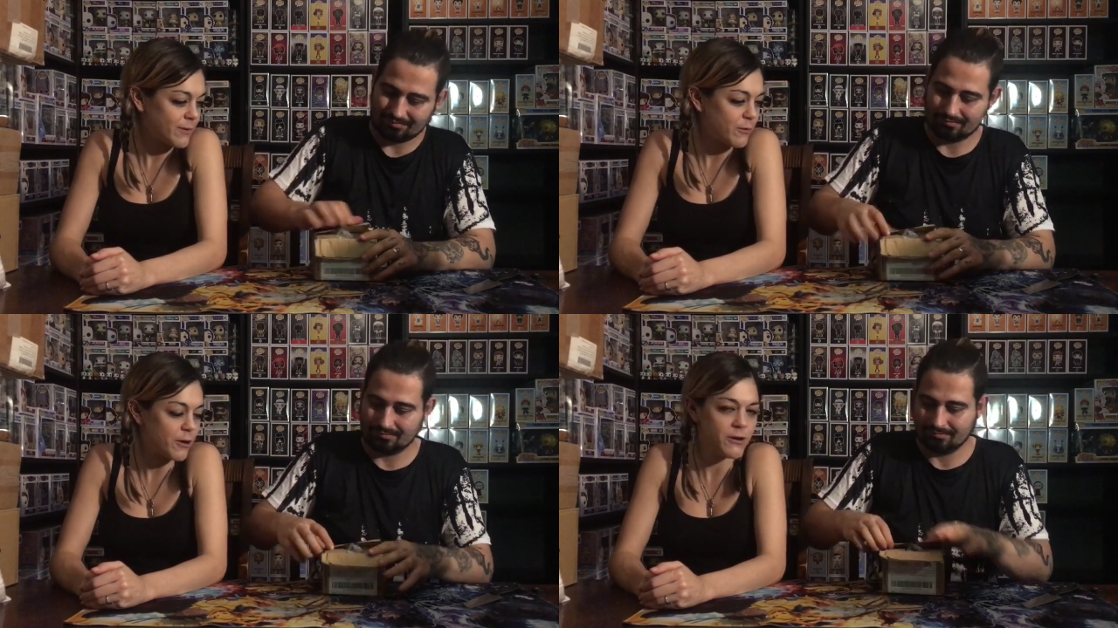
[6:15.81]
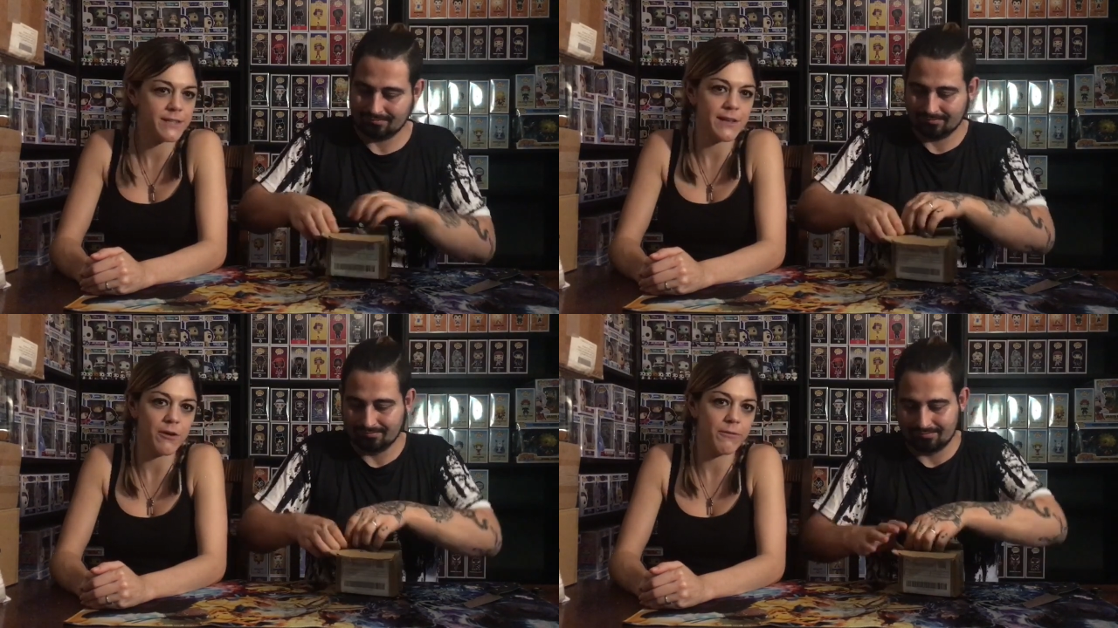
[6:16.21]
Speaker 1: Don't hurt
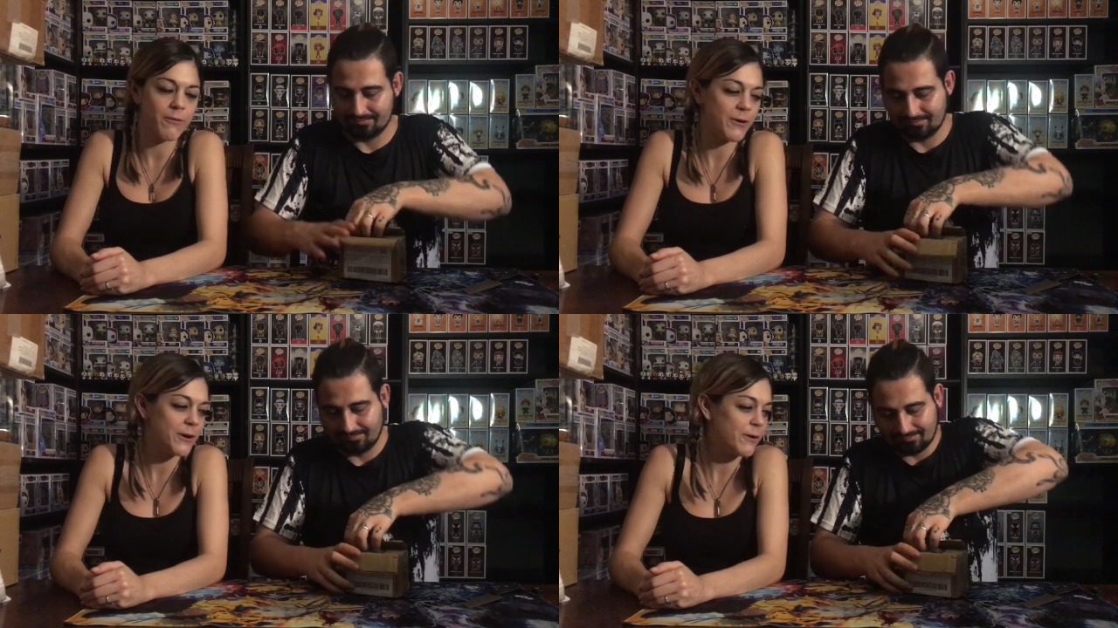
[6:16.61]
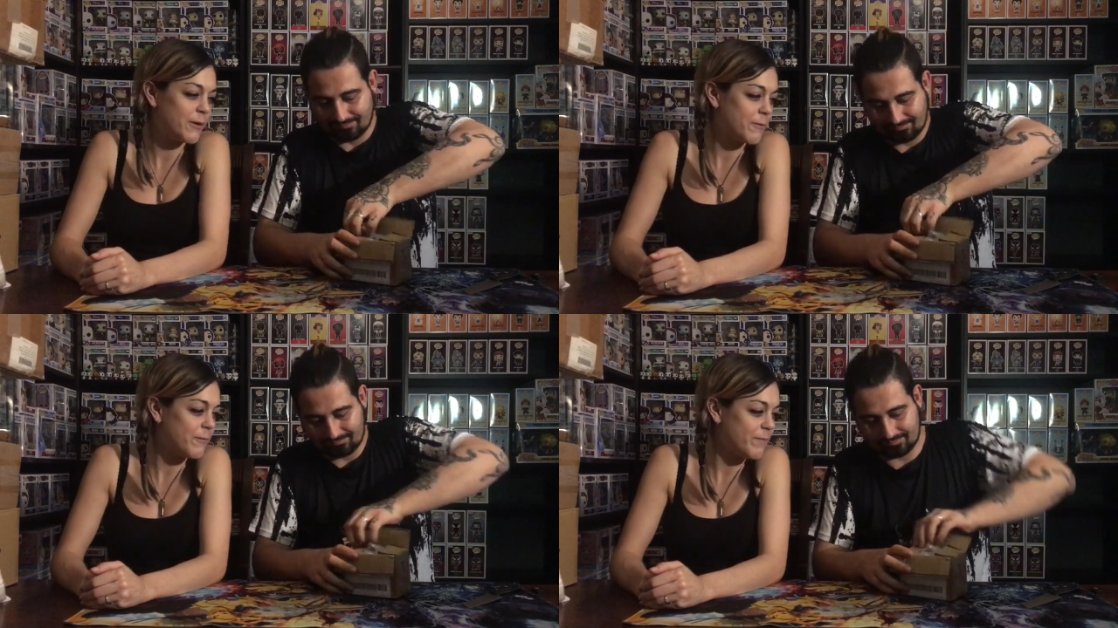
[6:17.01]
yourself or your
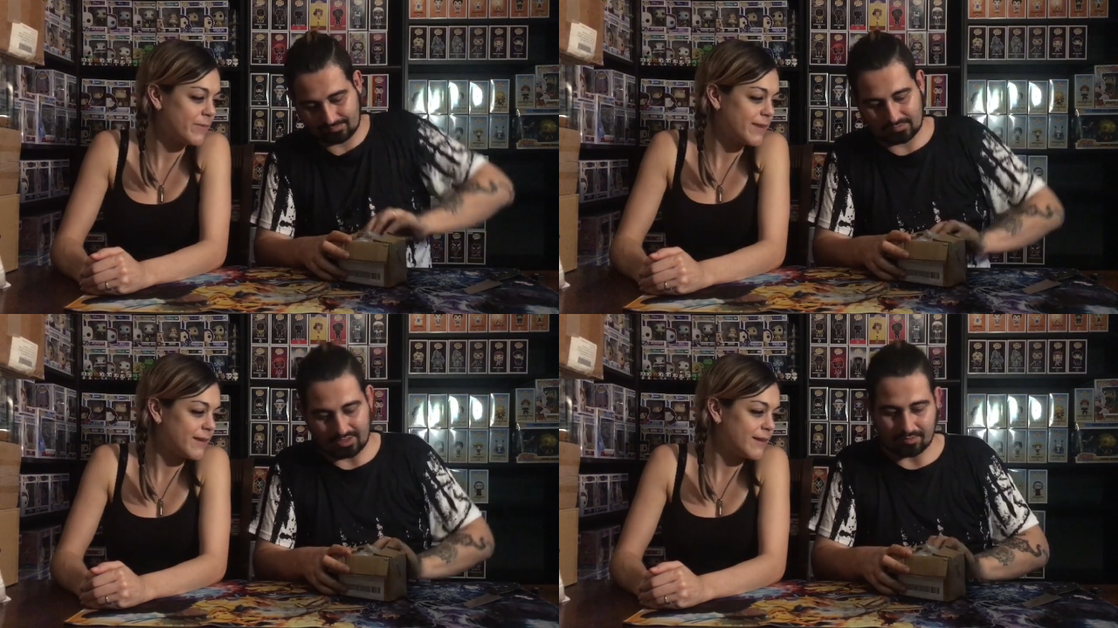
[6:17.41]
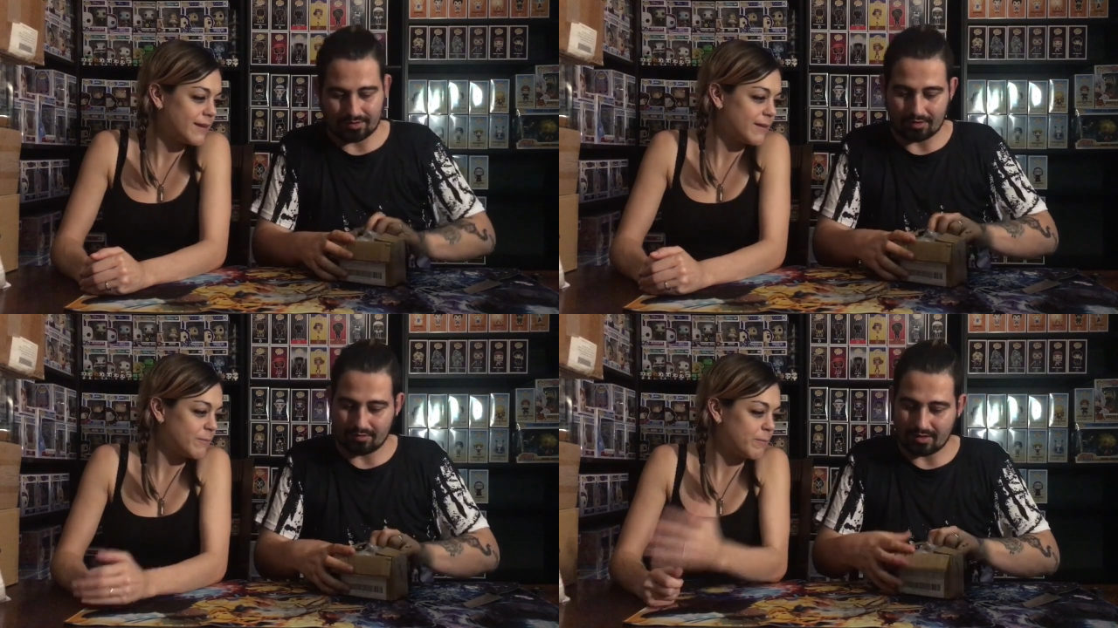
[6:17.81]

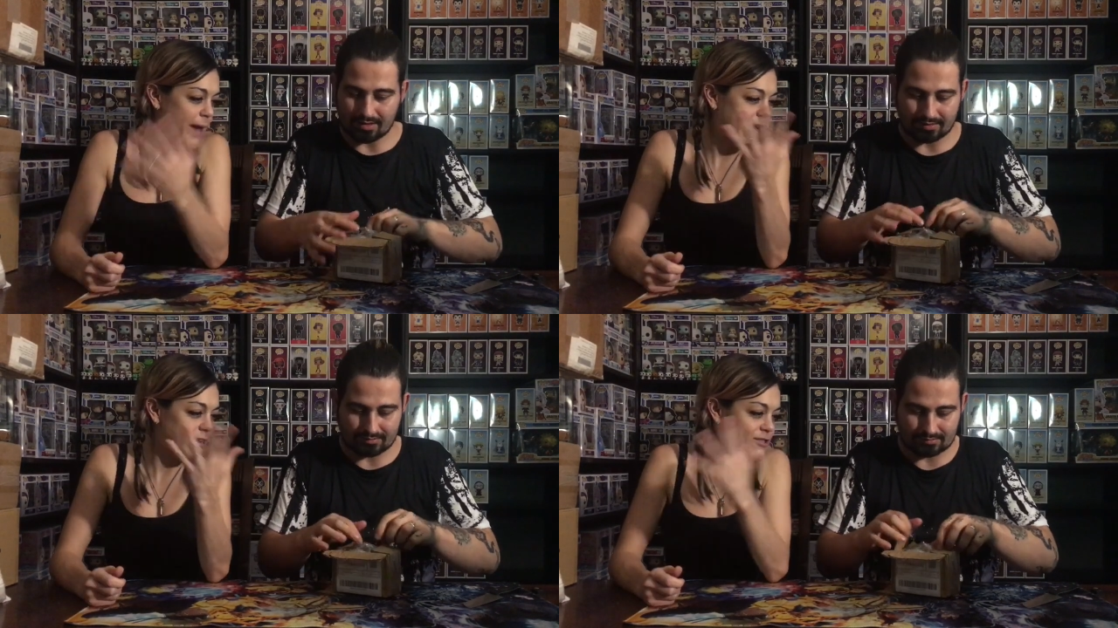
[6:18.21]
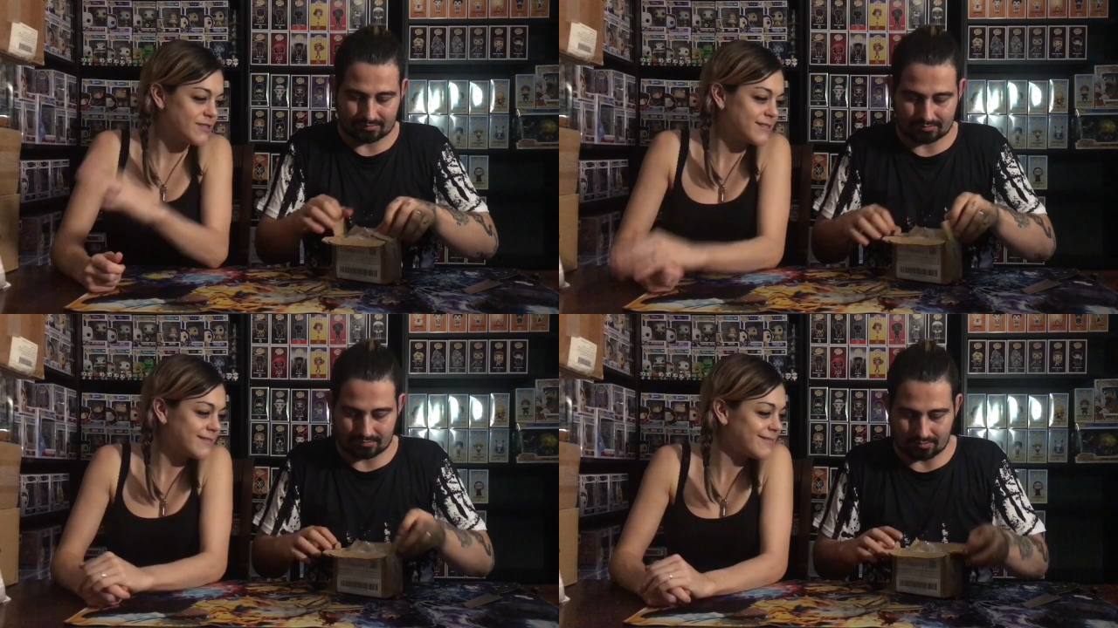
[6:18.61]
got
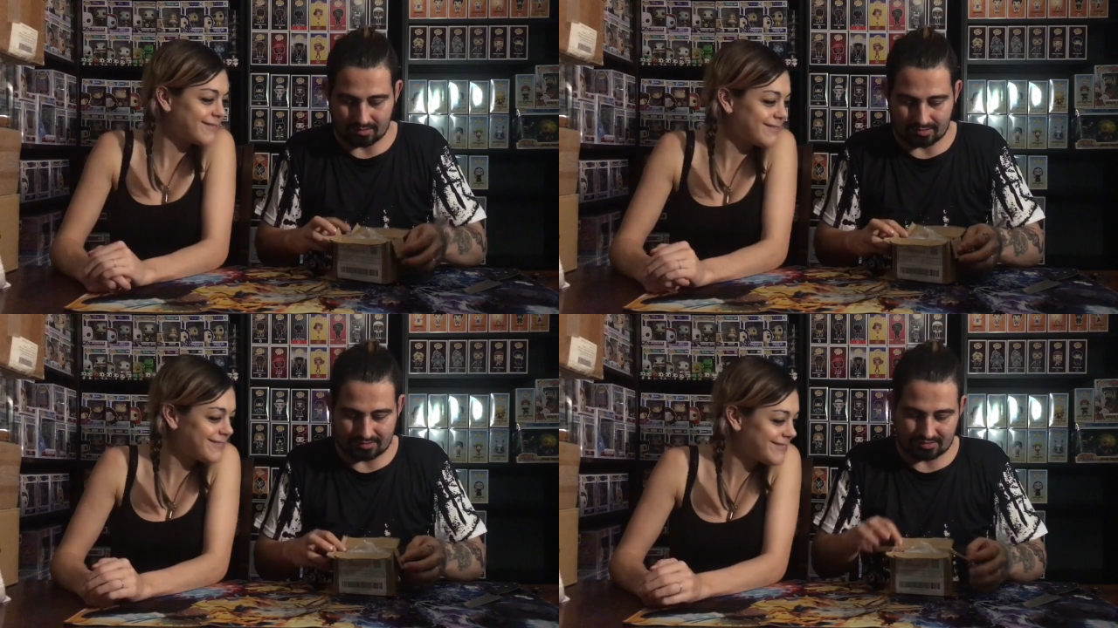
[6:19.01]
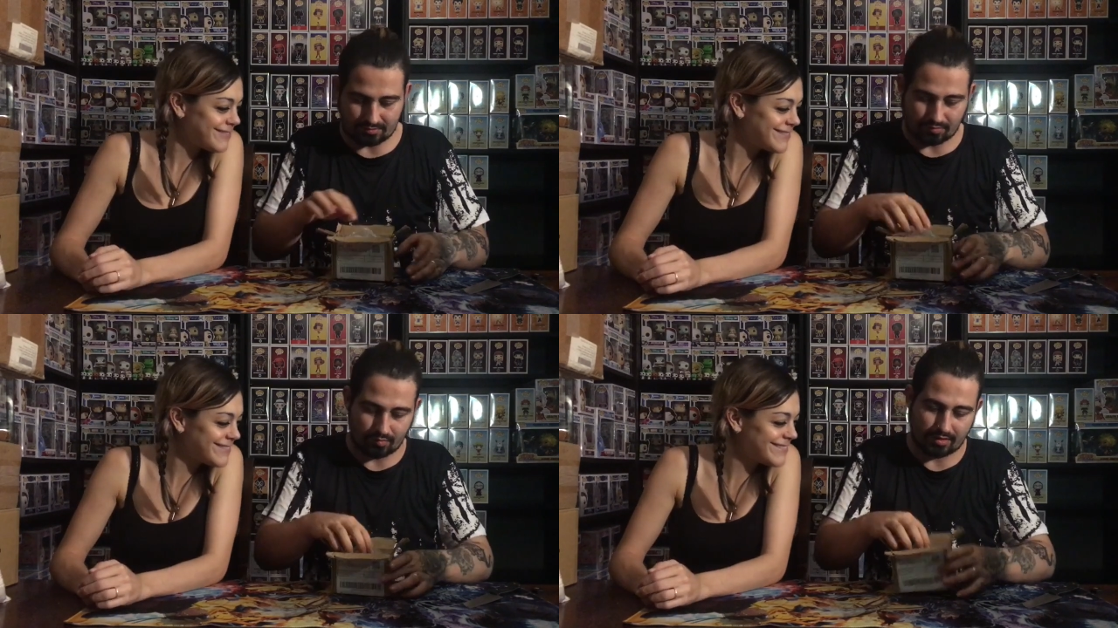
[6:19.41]
packages. let's
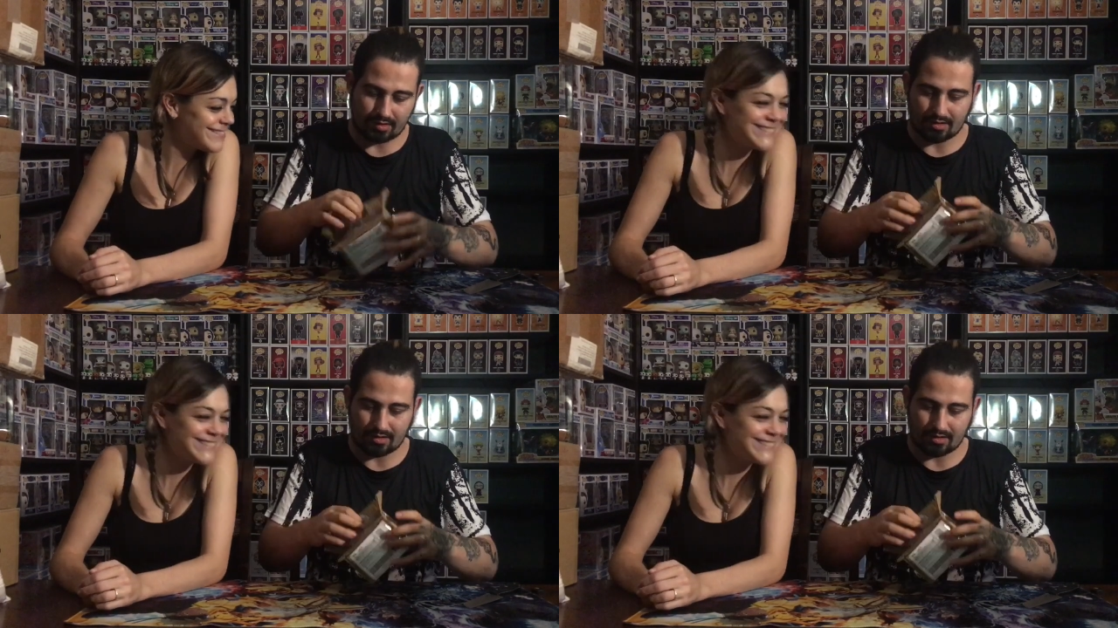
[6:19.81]
see what we